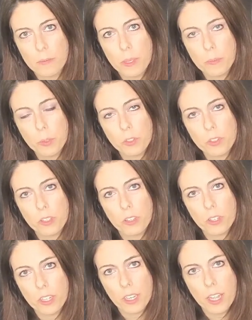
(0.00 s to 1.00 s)
People should
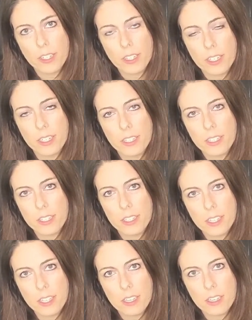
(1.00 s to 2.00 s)
look at us and
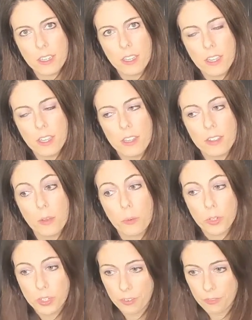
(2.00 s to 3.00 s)
see that
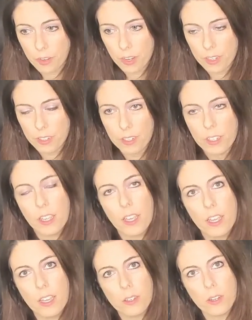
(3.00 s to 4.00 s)
we're different
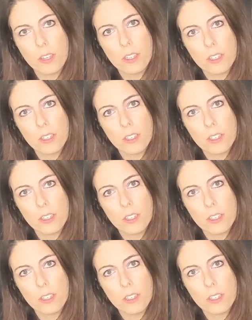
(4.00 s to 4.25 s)
and